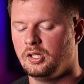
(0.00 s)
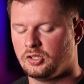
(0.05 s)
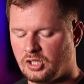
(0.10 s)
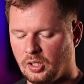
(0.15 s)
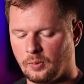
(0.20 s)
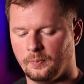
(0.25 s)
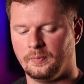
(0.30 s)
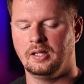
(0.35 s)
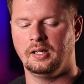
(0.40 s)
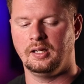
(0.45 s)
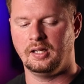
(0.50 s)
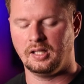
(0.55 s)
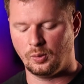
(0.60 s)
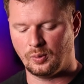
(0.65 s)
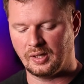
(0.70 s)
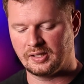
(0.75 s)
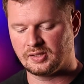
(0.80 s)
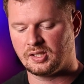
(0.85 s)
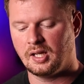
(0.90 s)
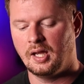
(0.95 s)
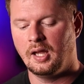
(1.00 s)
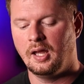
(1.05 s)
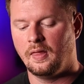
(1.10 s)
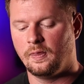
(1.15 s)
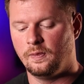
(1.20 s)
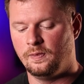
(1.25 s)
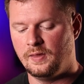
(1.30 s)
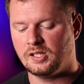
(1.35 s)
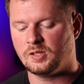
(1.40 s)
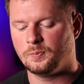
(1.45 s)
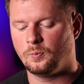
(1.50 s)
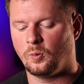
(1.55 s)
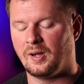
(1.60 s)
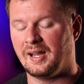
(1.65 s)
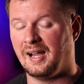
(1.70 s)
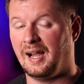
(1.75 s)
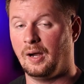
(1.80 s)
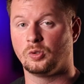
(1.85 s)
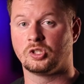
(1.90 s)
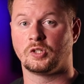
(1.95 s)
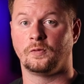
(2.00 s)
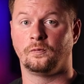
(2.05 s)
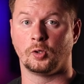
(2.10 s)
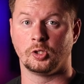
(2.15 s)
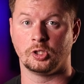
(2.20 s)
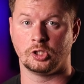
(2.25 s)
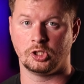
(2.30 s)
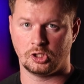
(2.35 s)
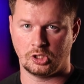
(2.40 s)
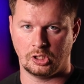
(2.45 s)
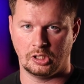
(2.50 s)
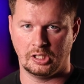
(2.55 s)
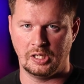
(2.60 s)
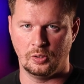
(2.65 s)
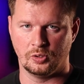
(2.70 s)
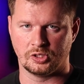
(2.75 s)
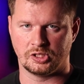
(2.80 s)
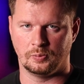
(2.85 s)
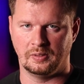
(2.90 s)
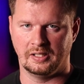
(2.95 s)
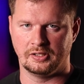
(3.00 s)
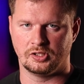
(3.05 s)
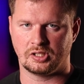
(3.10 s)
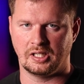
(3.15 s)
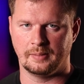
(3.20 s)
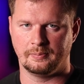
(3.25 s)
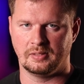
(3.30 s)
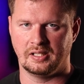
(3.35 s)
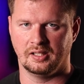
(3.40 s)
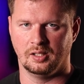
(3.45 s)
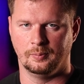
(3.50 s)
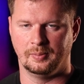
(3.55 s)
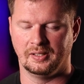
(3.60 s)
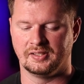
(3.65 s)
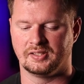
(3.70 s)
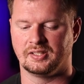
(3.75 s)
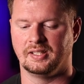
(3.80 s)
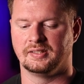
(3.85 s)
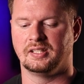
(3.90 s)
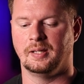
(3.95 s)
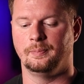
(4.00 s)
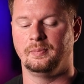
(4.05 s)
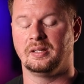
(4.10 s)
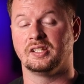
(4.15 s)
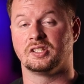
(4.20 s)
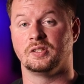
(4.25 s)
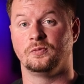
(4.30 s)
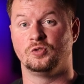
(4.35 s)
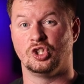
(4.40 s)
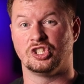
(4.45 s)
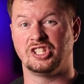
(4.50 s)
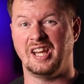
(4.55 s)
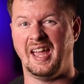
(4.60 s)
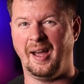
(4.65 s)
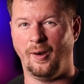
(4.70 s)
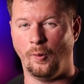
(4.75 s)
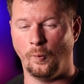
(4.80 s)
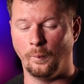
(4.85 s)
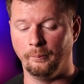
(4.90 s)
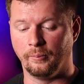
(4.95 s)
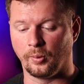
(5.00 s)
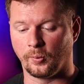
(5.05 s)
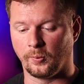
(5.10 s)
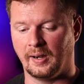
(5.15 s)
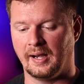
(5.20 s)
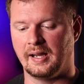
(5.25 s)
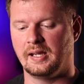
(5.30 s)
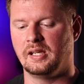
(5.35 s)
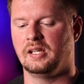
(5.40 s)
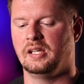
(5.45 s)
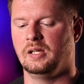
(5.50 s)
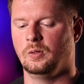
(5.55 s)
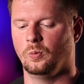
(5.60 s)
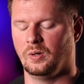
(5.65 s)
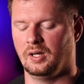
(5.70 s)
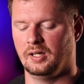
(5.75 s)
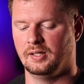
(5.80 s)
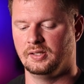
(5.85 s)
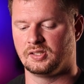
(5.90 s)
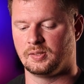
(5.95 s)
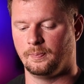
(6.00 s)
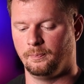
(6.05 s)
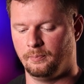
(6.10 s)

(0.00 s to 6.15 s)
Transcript: So anyways, this boy, I was for sure he was the Red Stripe Yellow Belly sunset because of just how bright he was.